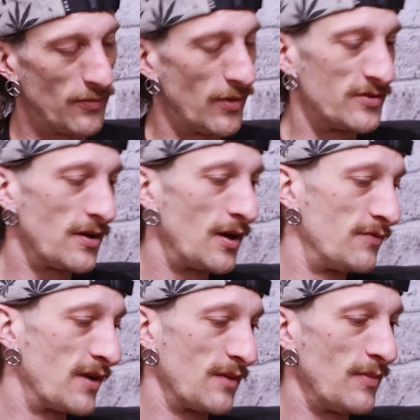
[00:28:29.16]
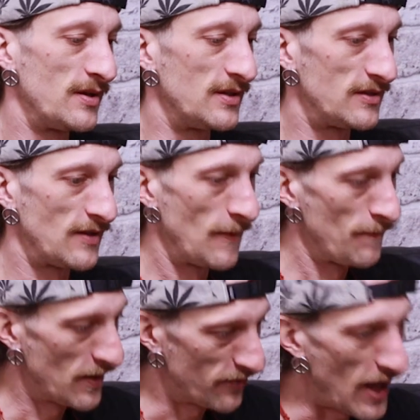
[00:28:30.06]
most highly recommended,
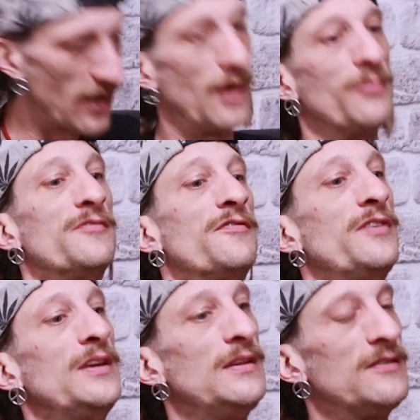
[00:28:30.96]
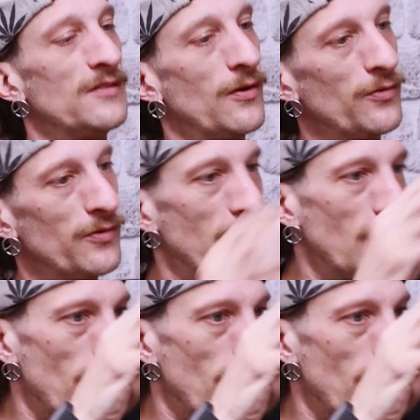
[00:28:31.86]
that comes and feeds on